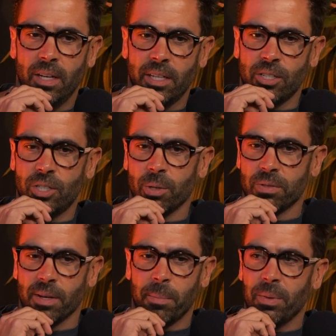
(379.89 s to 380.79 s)
it
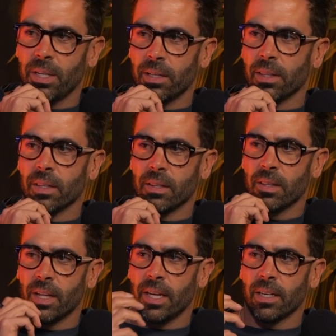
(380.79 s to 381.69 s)
shows up in
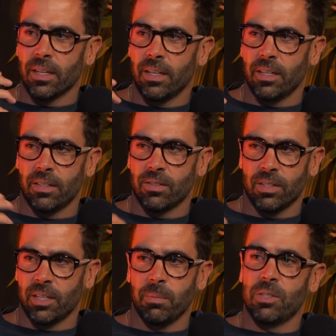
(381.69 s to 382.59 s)
like it
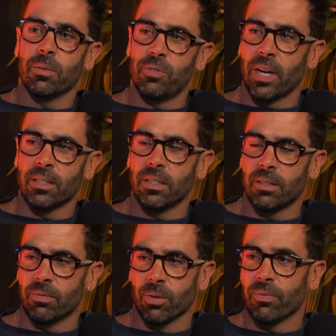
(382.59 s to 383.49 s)
can be
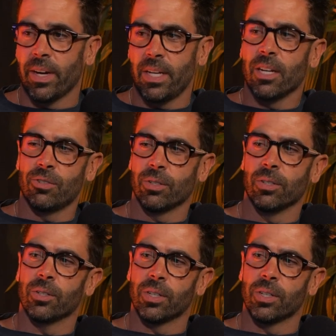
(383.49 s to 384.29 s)
subjective or financial.